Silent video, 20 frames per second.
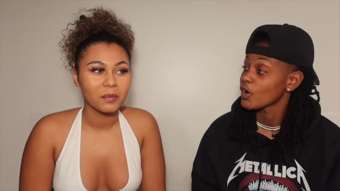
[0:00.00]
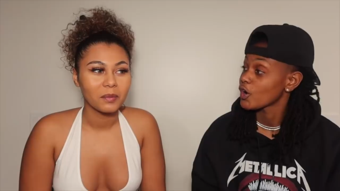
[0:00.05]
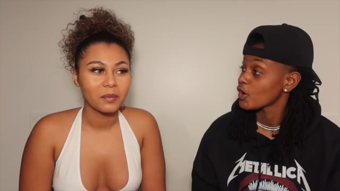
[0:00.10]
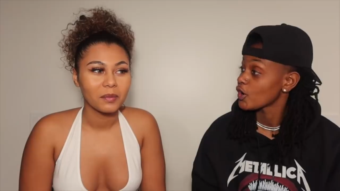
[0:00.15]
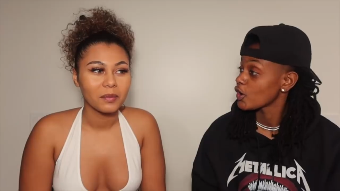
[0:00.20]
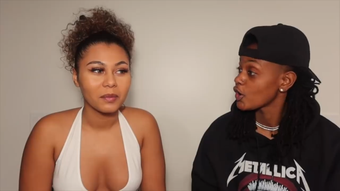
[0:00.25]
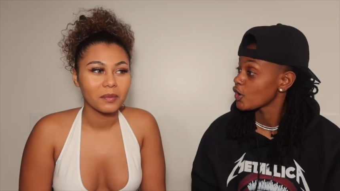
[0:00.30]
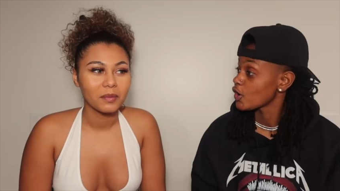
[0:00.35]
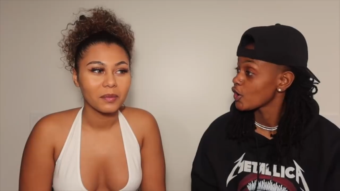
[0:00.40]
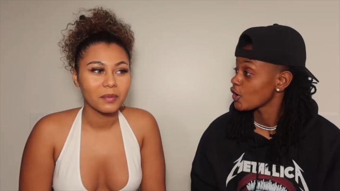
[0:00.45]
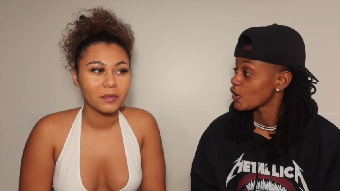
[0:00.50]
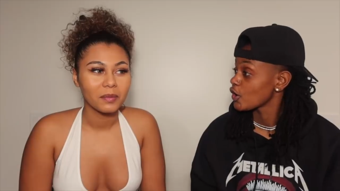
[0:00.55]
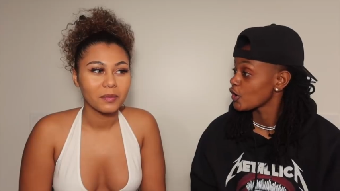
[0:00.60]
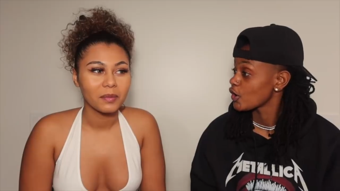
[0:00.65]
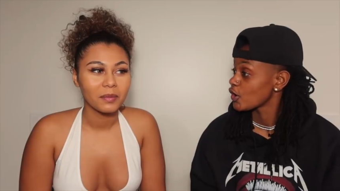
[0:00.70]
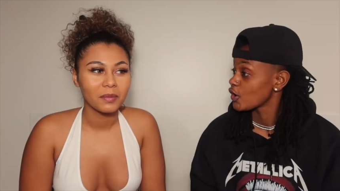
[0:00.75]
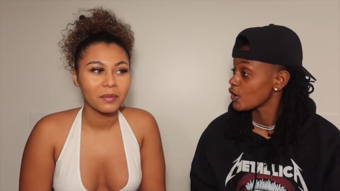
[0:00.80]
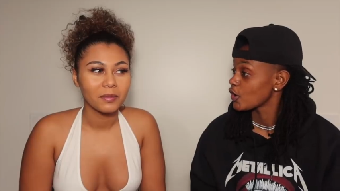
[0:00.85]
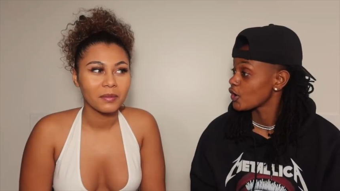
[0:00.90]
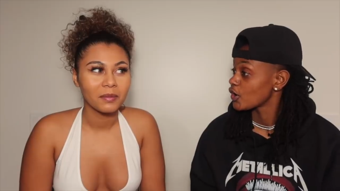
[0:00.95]

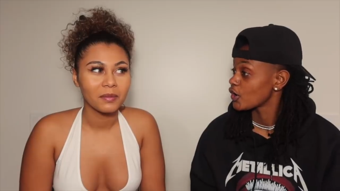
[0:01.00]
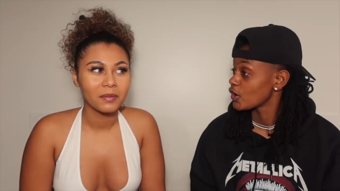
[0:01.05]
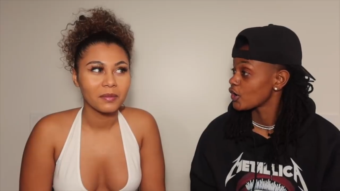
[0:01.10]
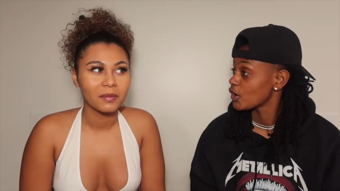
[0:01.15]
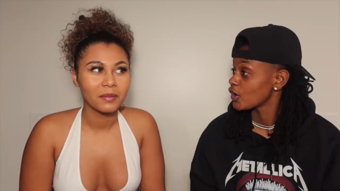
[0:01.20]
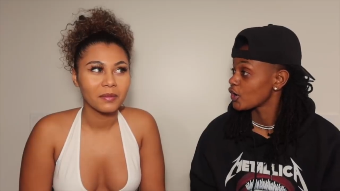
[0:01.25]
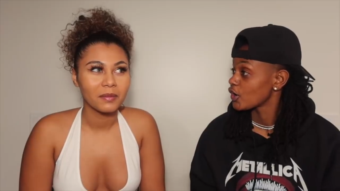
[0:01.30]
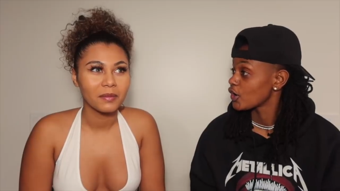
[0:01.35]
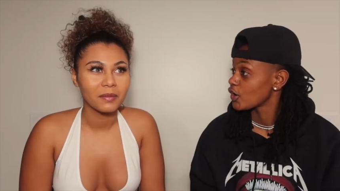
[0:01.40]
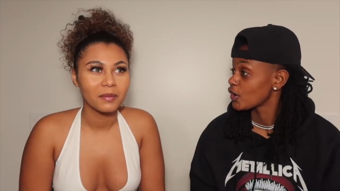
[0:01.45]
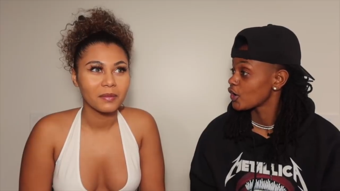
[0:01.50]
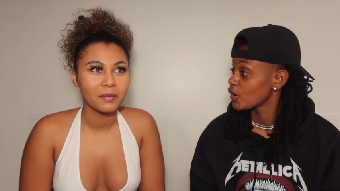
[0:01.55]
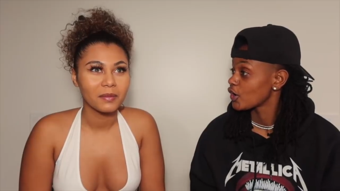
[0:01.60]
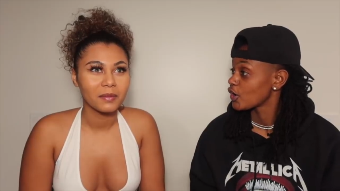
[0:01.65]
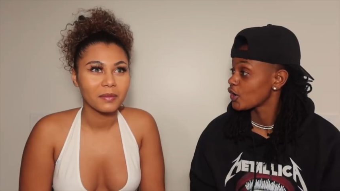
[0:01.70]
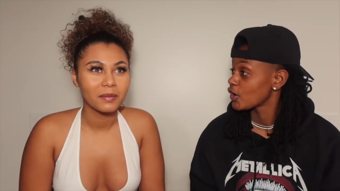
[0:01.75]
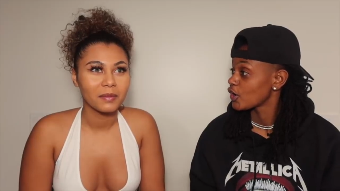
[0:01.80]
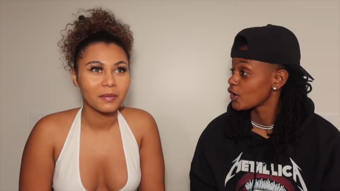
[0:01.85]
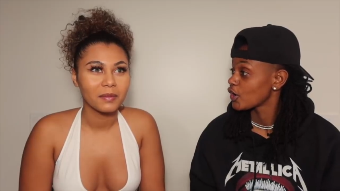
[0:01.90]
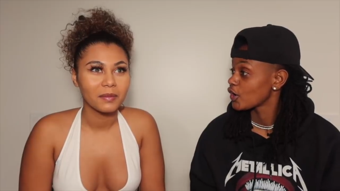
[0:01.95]

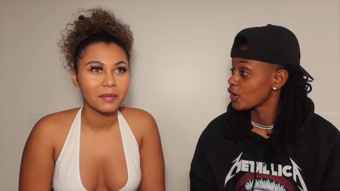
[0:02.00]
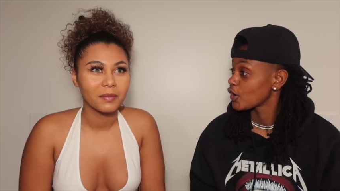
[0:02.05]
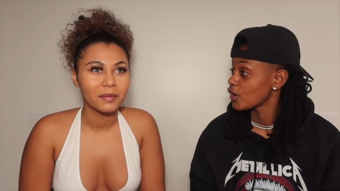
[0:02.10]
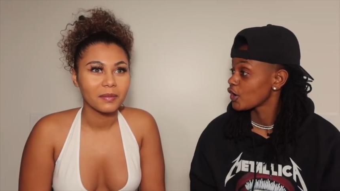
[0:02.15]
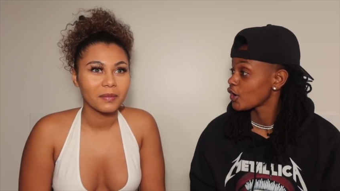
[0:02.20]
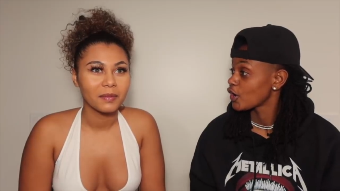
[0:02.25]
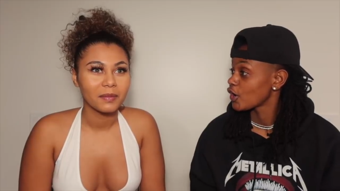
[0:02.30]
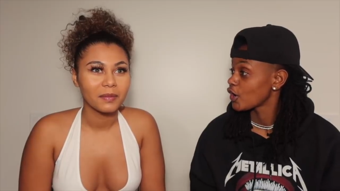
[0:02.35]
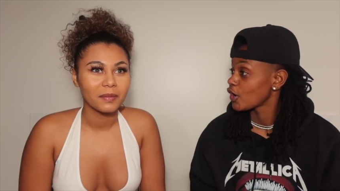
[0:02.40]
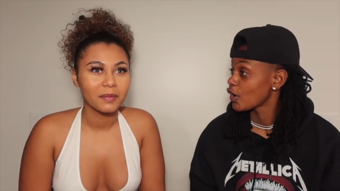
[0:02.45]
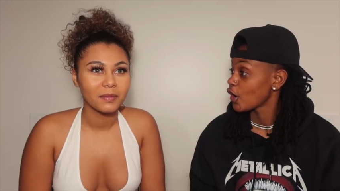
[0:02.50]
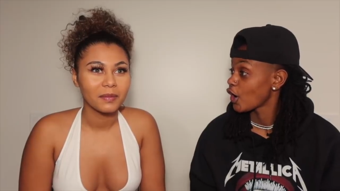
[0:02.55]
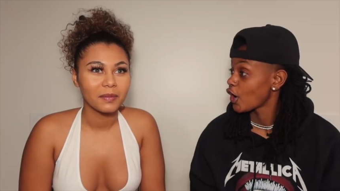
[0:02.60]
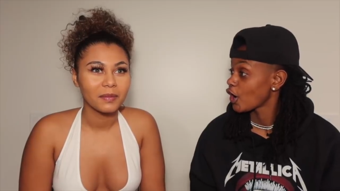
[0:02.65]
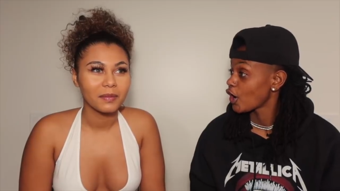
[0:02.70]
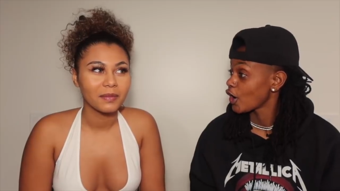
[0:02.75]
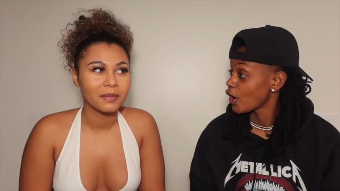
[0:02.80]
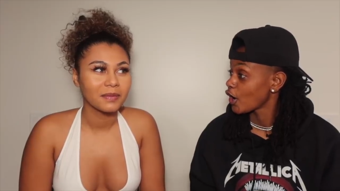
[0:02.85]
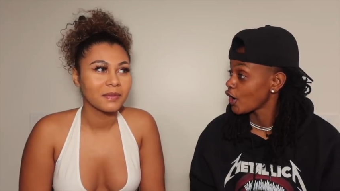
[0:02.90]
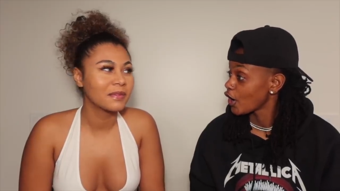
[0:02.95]

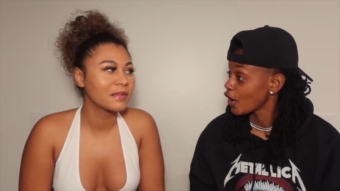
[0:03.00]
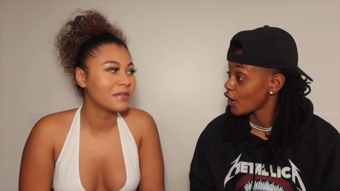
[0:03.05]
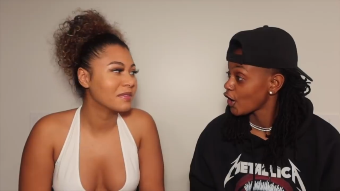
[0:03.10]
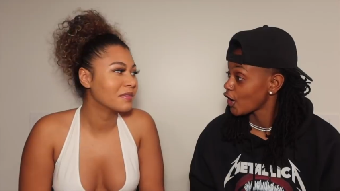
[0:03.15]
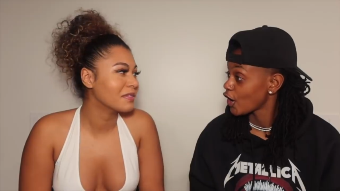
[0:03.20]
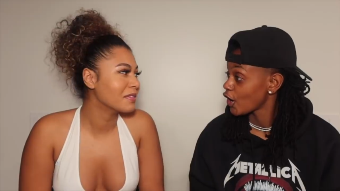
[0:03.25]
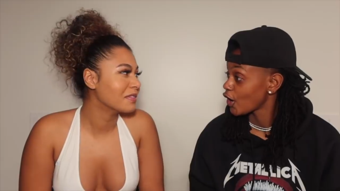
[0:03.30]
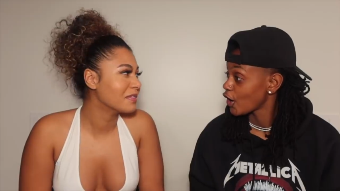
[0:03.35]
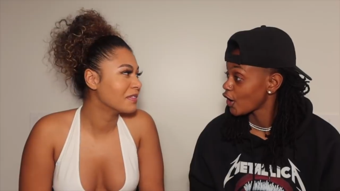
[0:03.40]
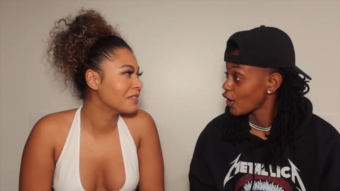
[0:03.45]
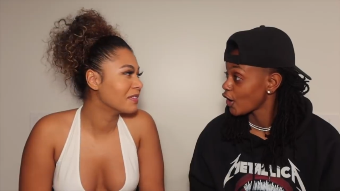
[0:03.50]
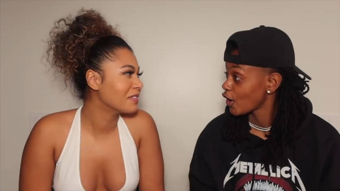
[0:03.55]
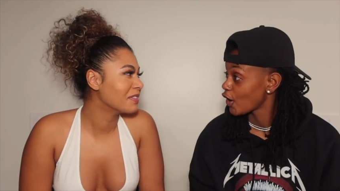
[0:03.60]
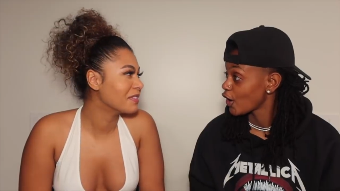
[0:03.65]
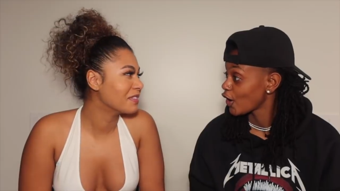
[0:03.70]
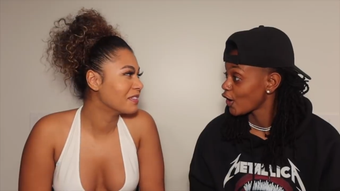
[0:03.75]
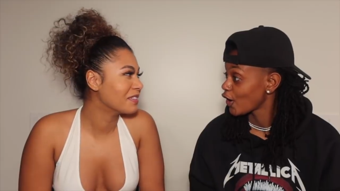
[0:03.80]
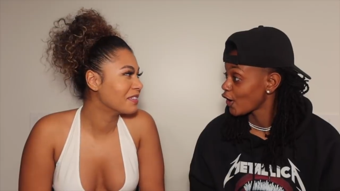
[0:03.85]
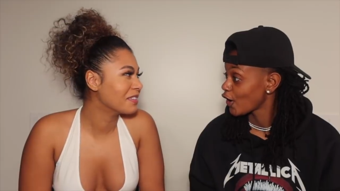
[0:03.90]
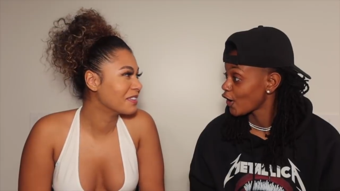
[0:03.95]

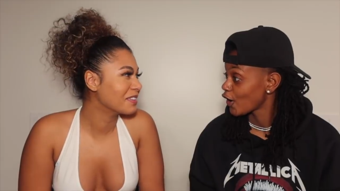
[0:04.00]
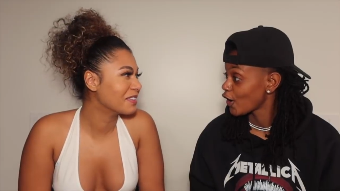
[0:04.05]
No one is speaking in this clip.